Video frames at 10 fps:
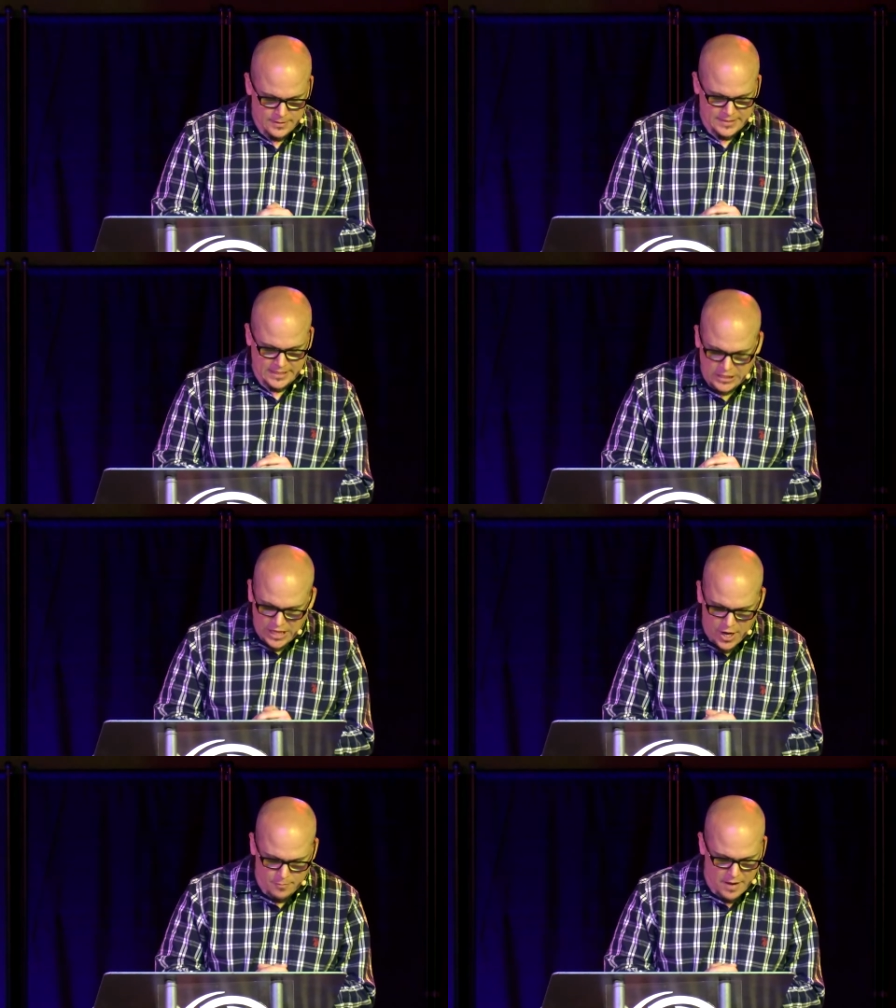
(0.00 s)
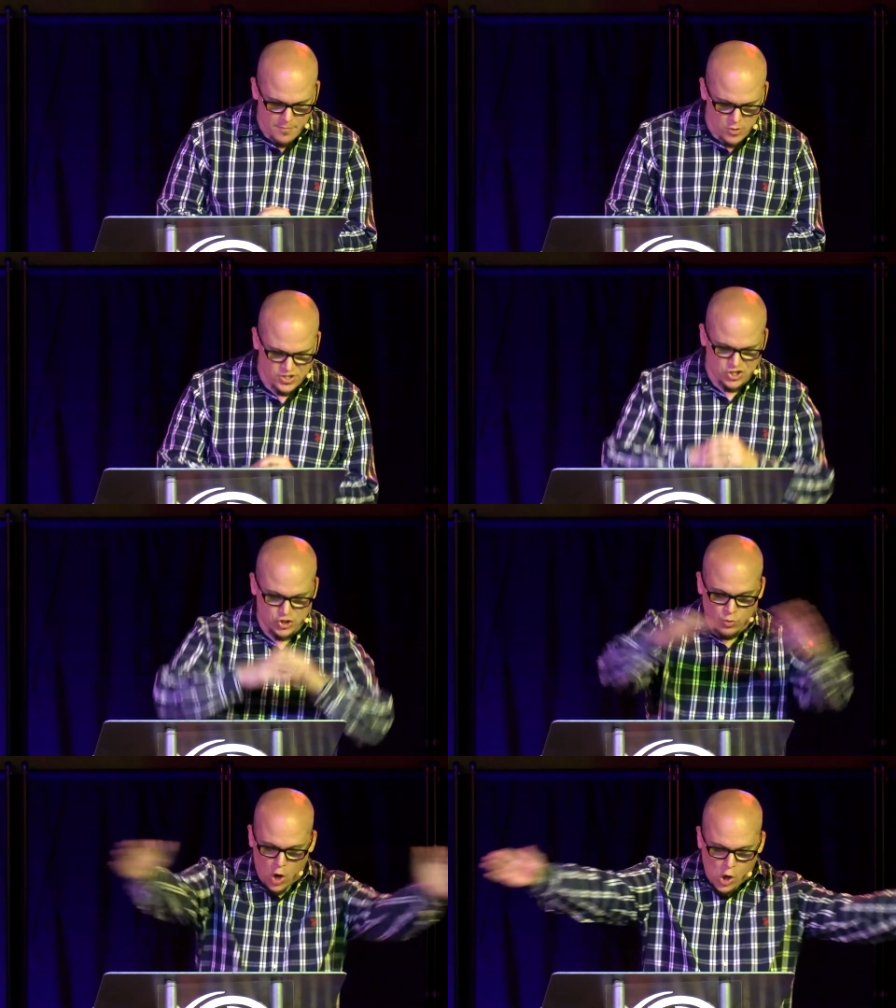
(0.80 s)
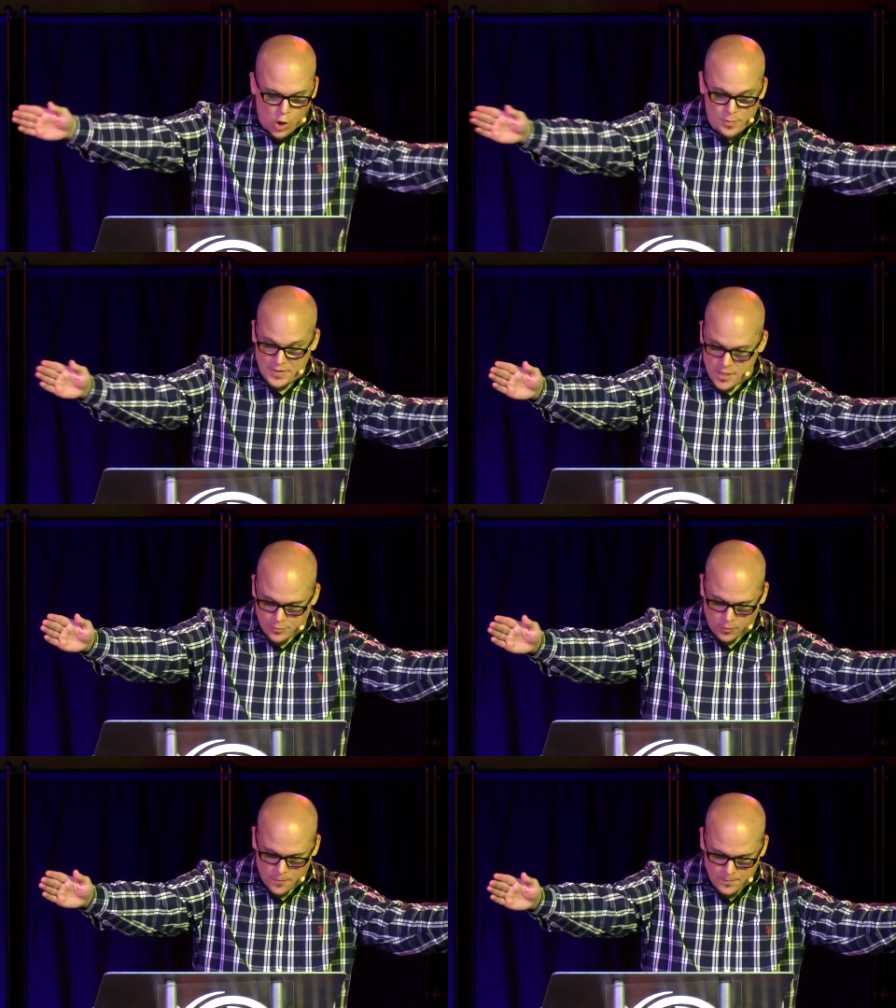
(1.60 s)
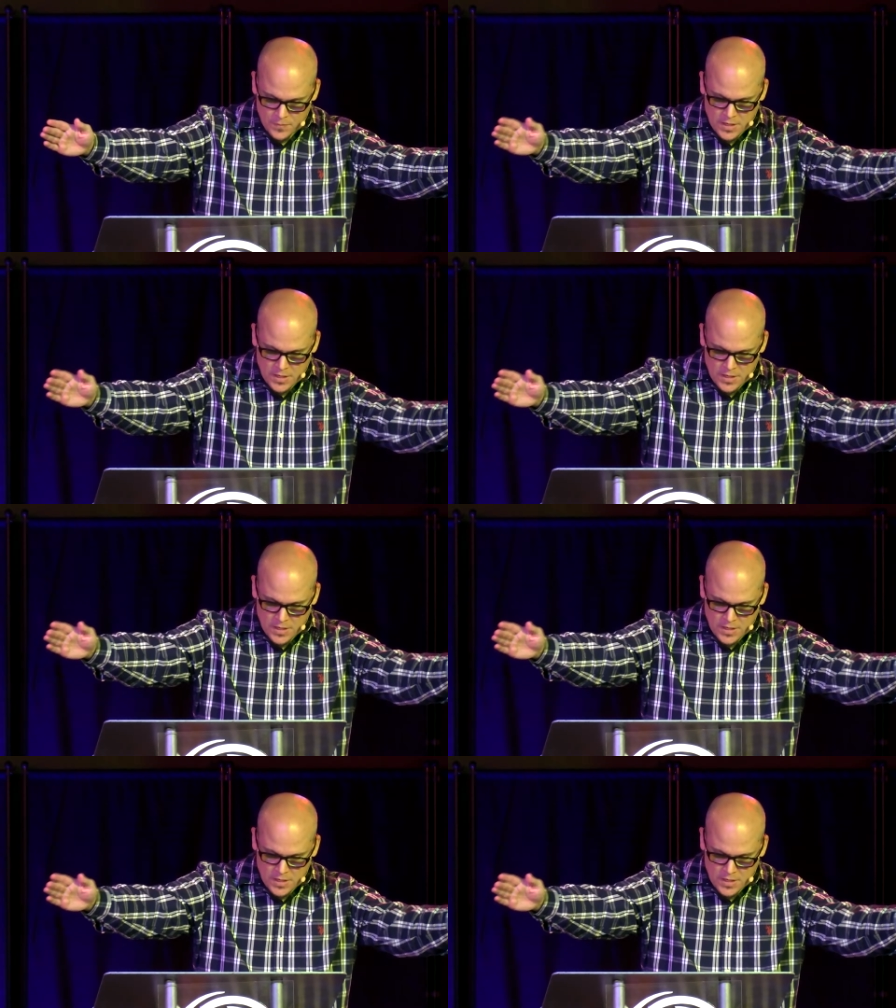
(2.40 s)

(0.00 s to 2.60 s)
declared by Moses to all the people,